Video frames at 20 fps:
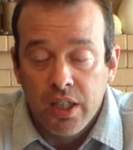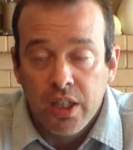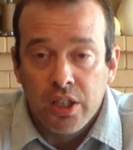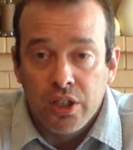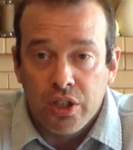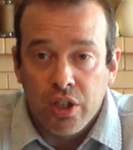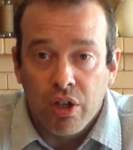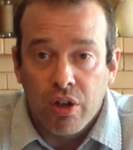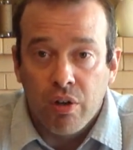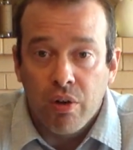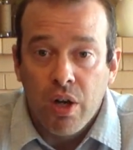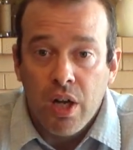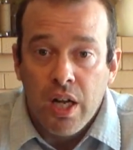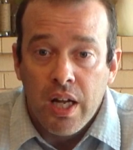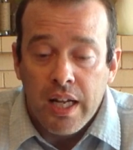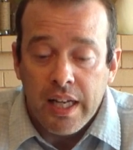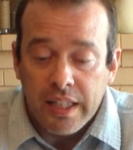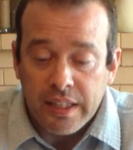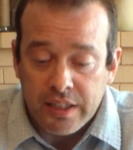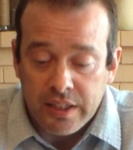So
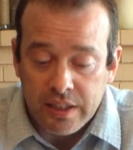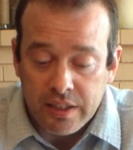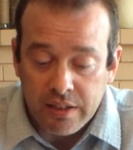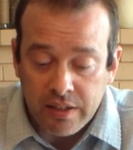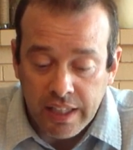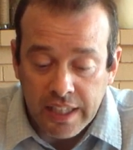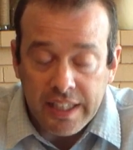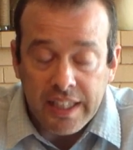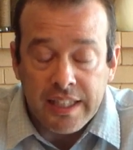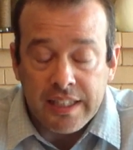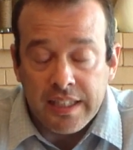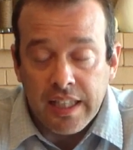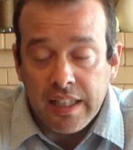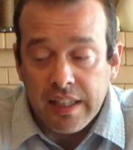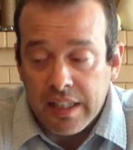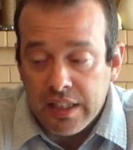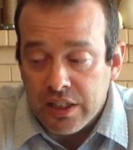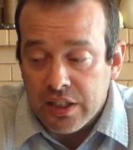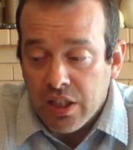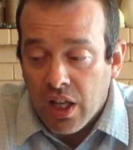it's, like I said,
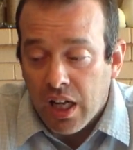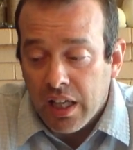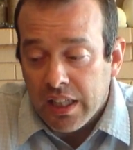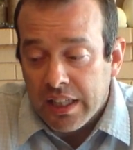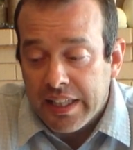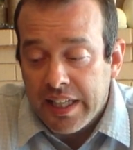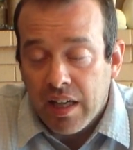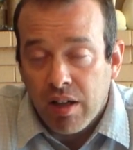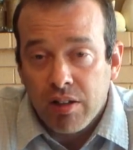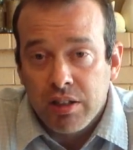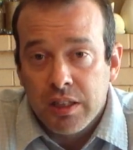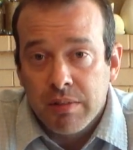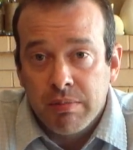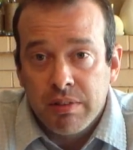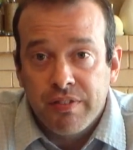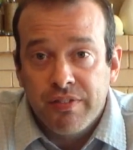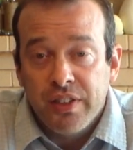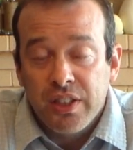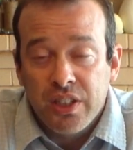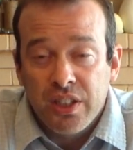it's not a calcium
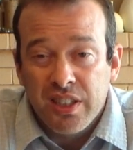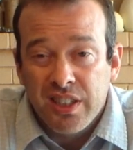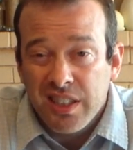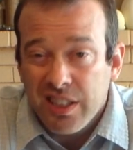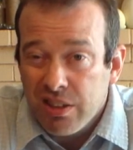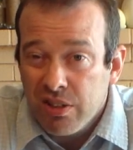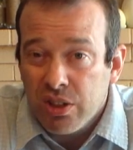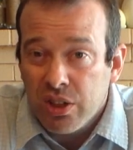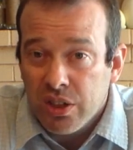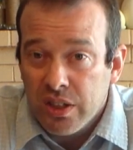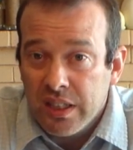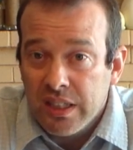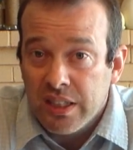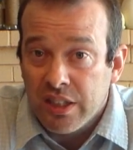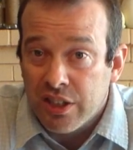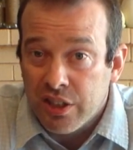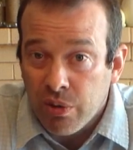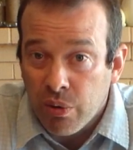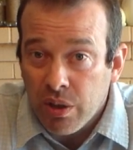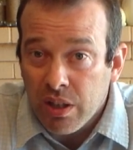deficiency usually in the
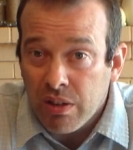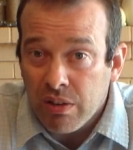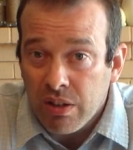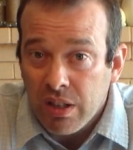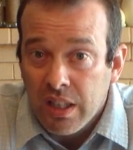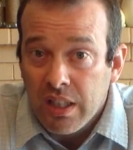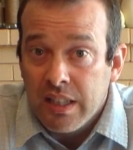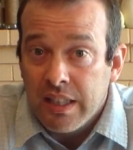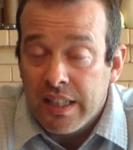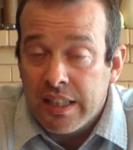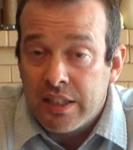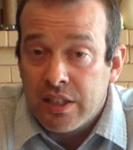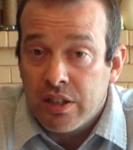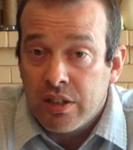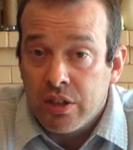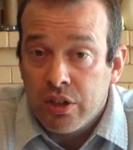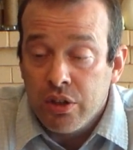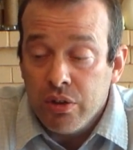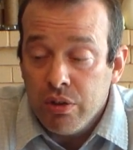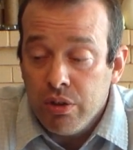soil. It's
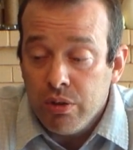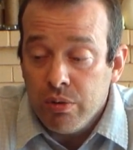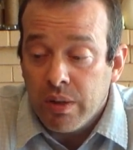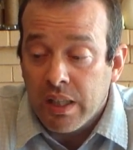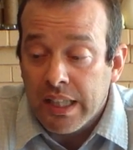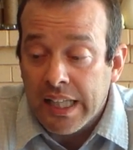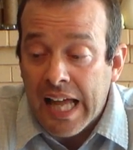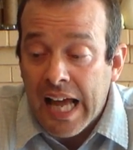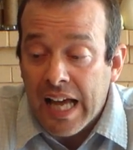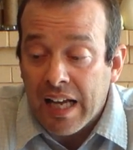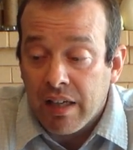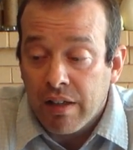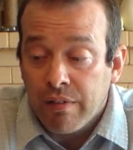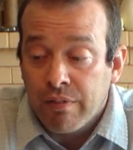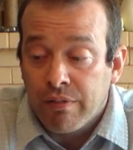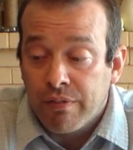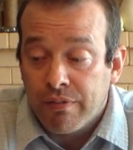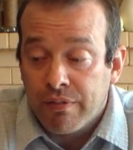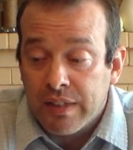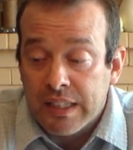due to a lack
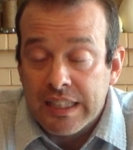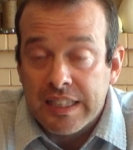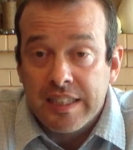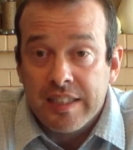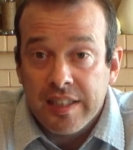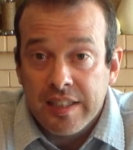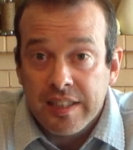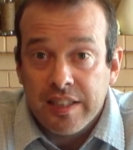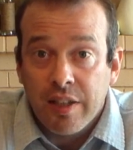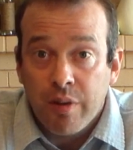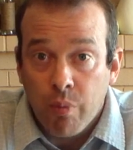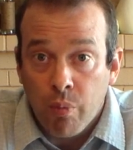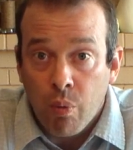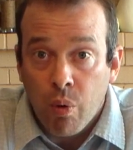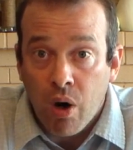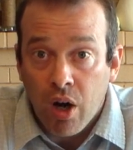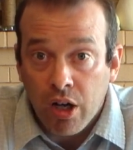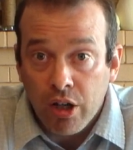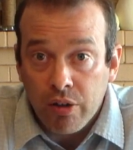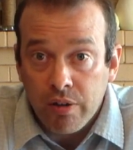of consistent
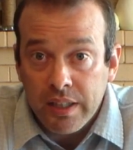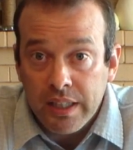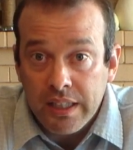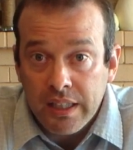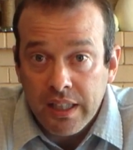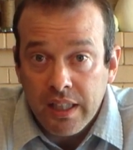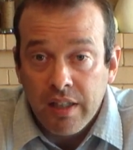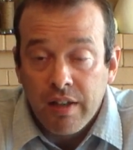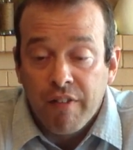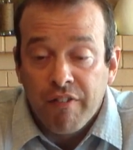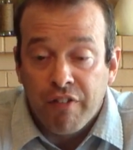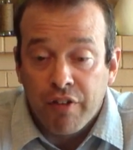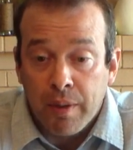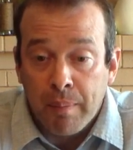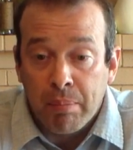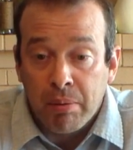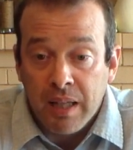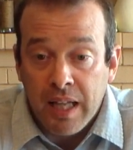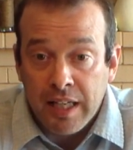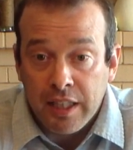watering for the
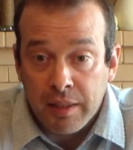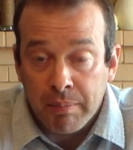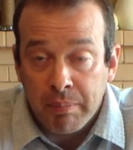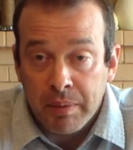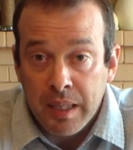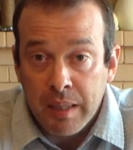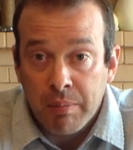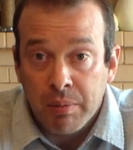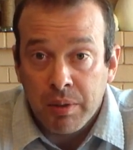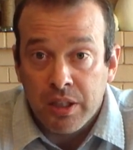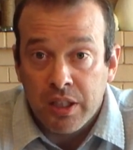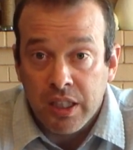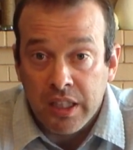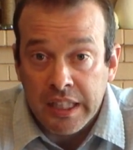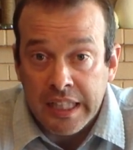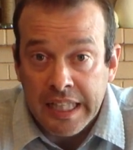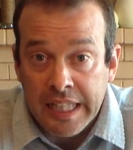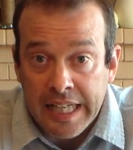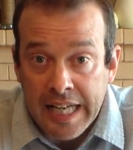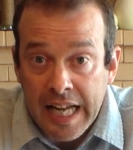plant to be able to
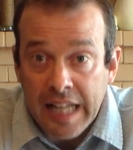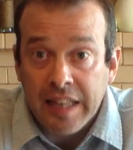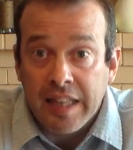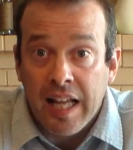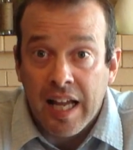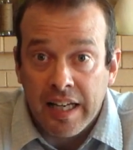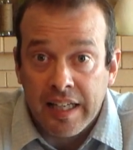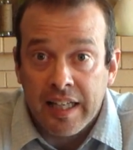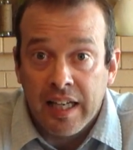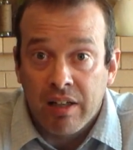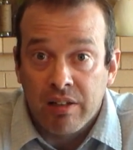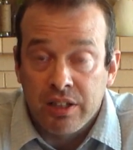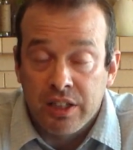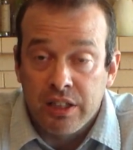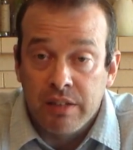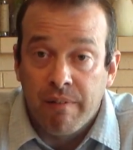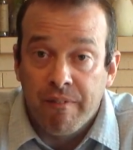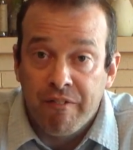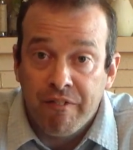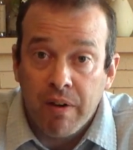get that
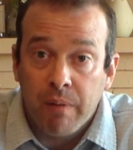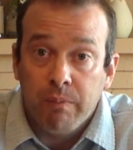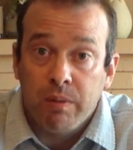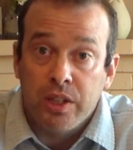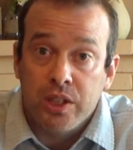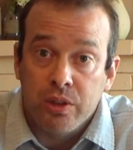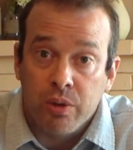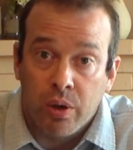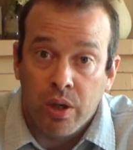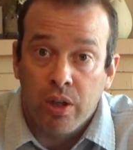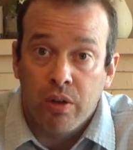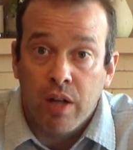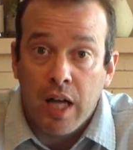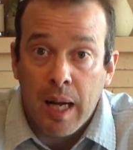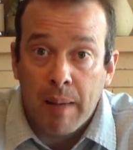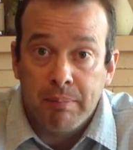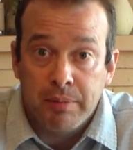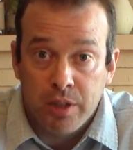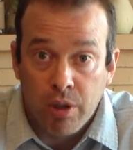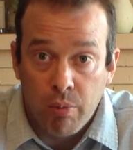calcium from the soil
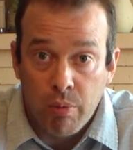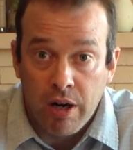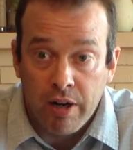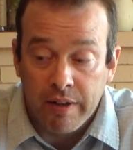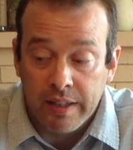up to where